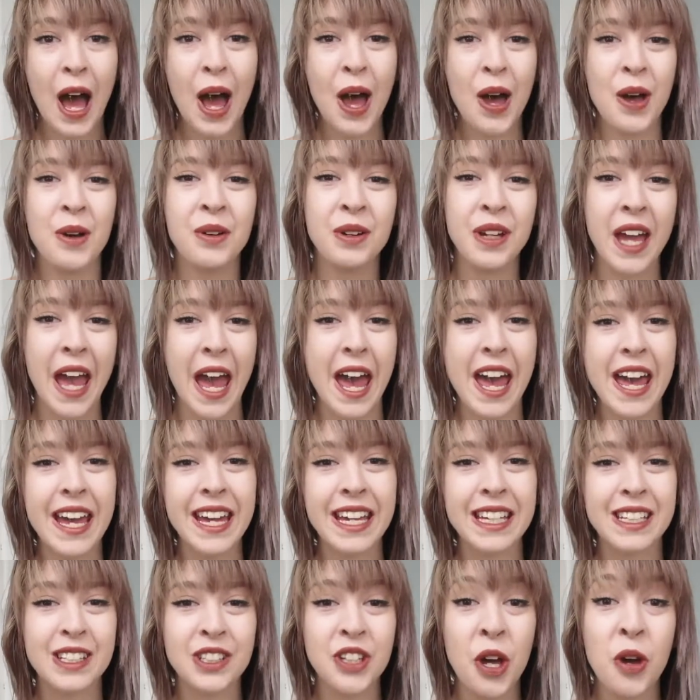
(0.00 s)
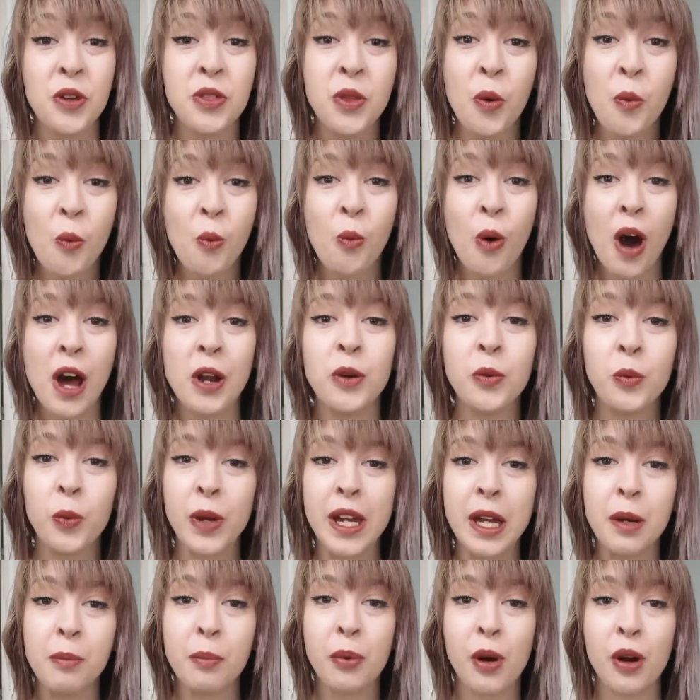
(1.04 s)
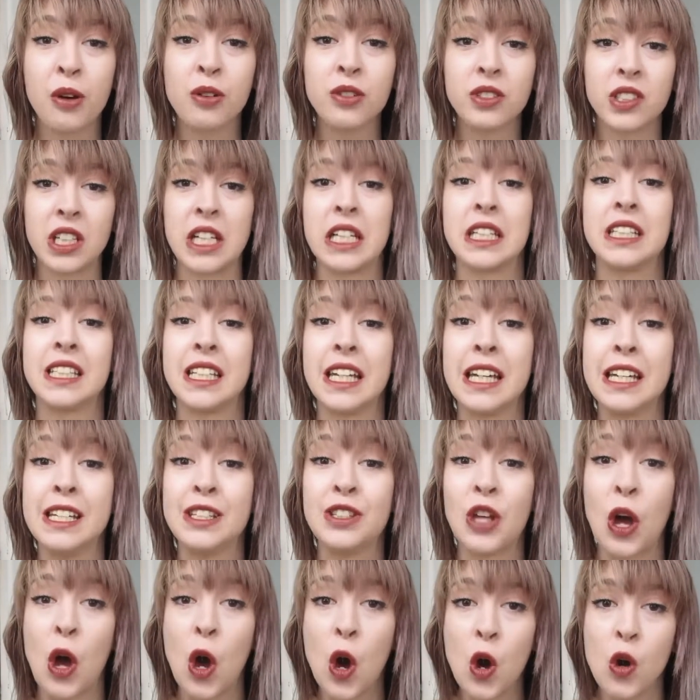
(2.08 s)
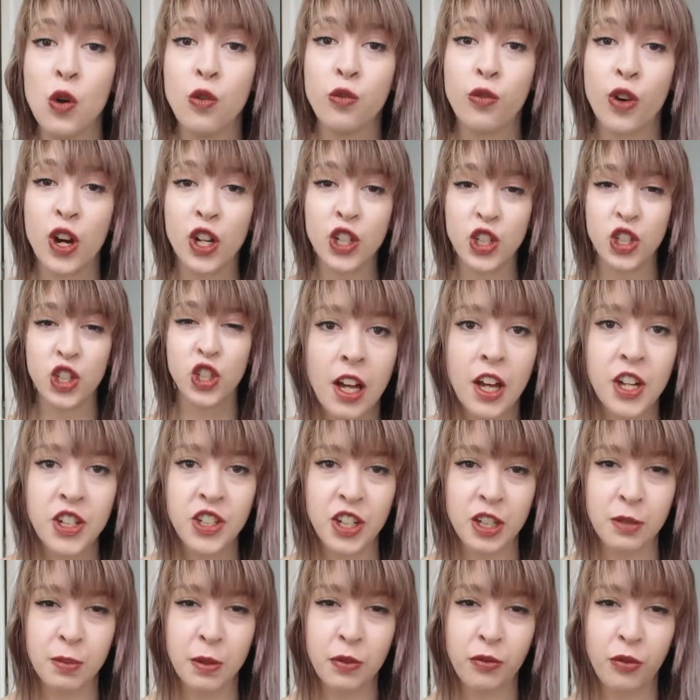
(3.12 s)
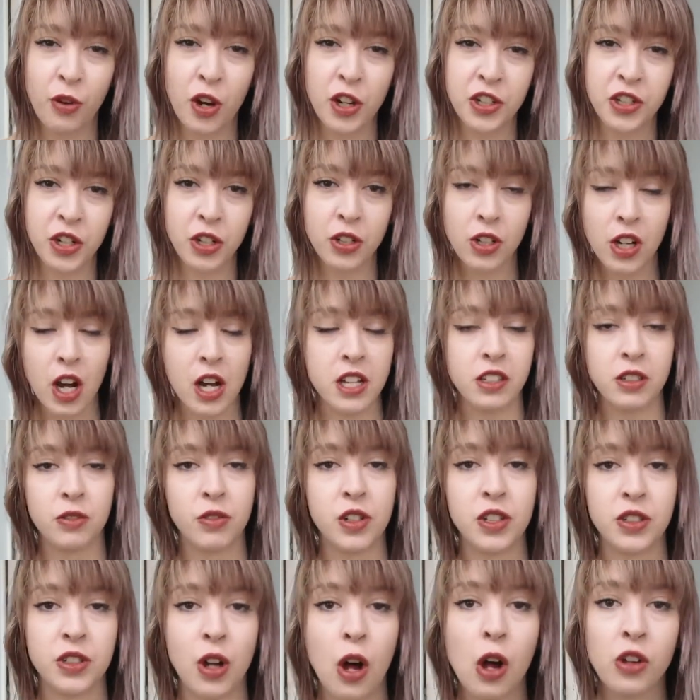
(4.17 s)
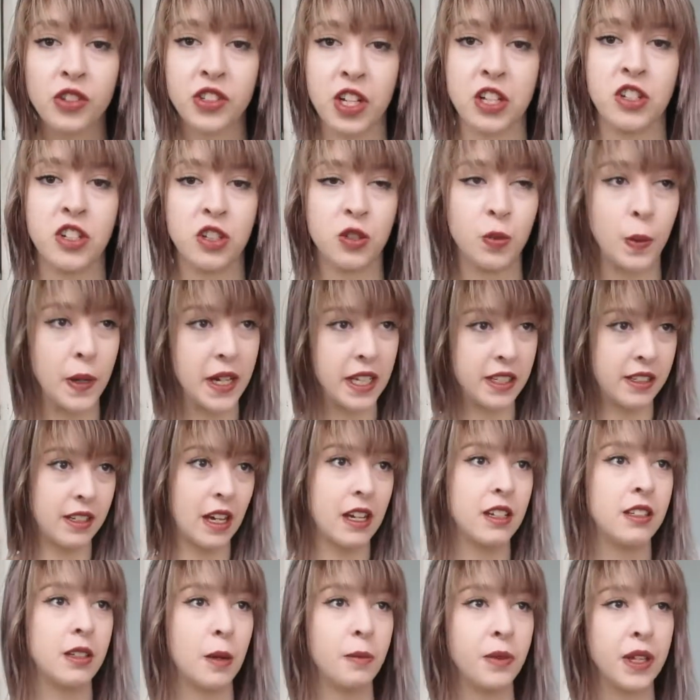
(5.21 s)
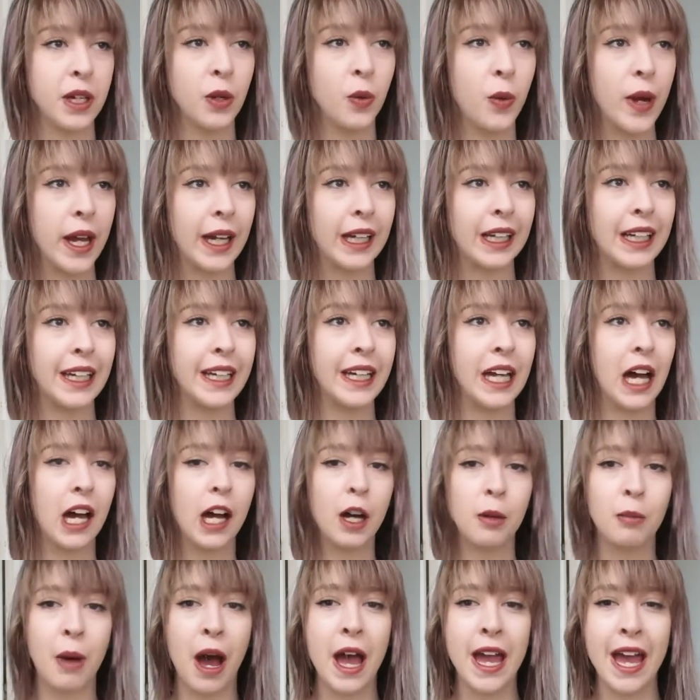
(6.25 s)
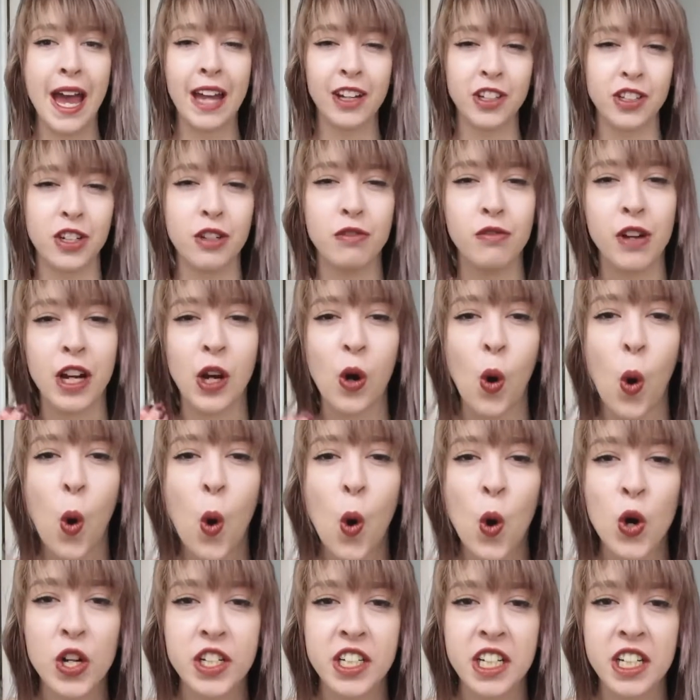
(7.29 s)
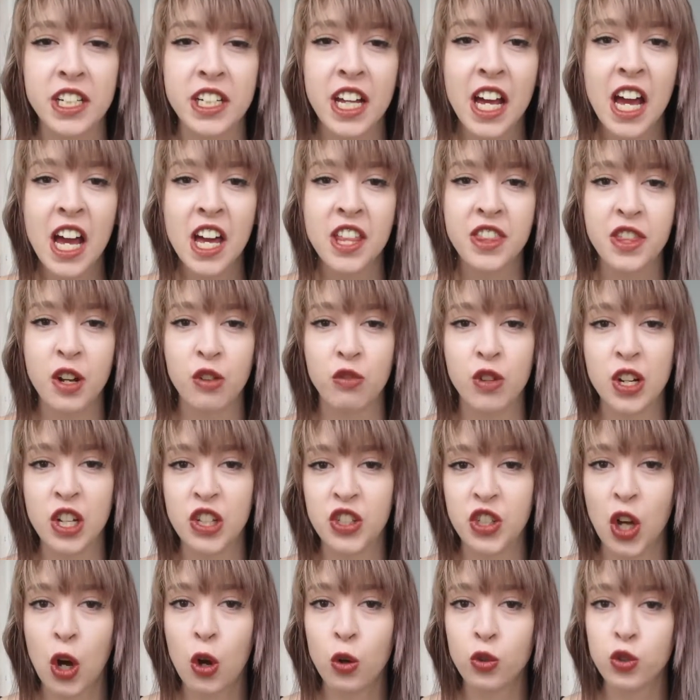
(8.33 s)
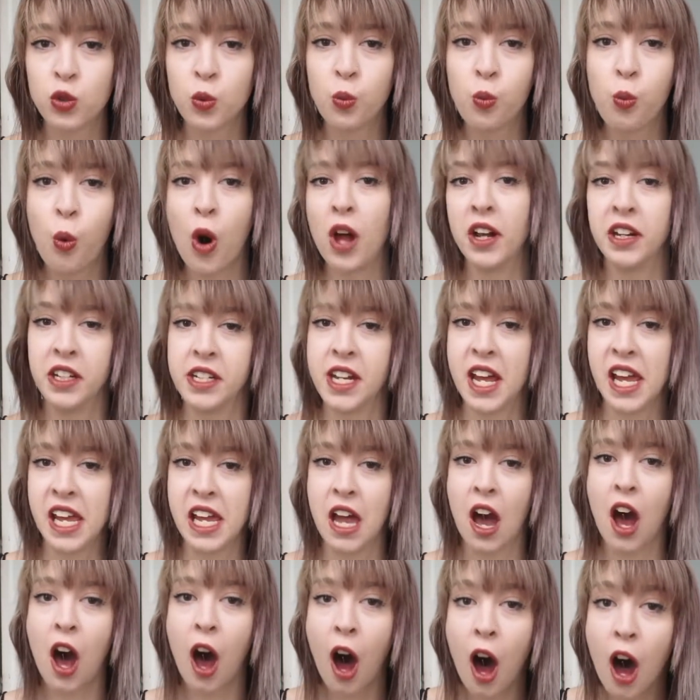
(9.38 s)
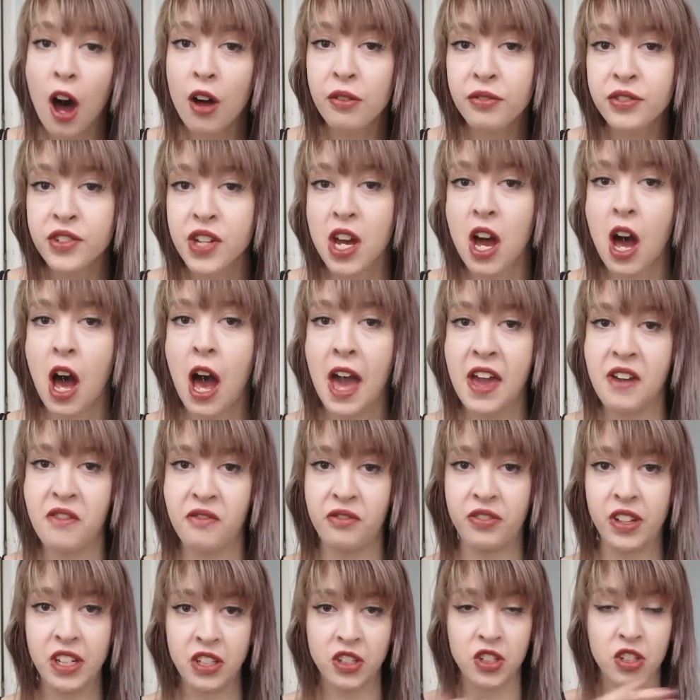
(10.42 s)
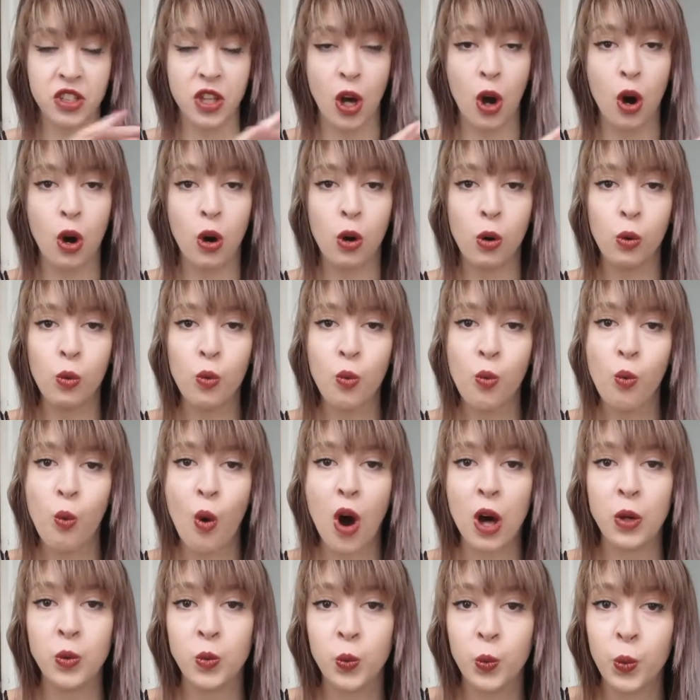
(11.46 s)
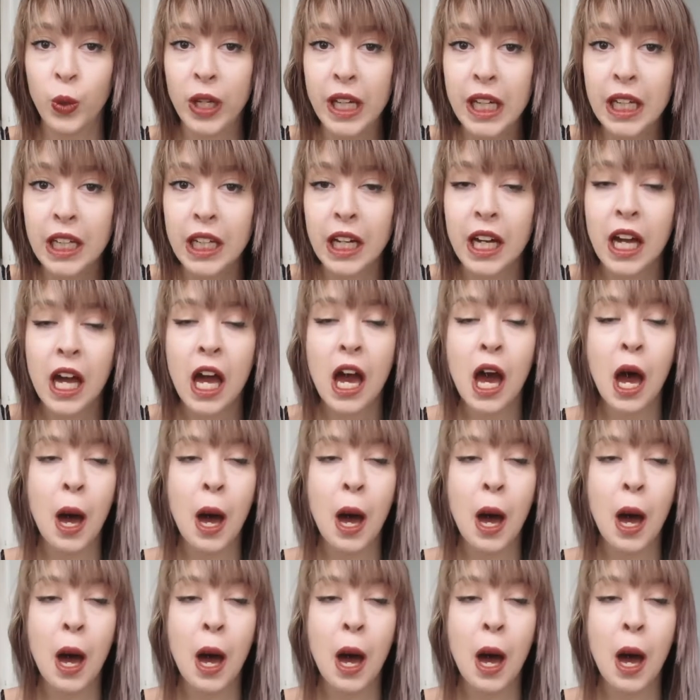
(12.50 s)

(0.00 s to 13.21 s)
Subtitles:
Okay, so the 1 week process is over. Just before I show you guys the results, I just want to say something quickly. I actually recorded the results 1 day after I finished the whole 1 week.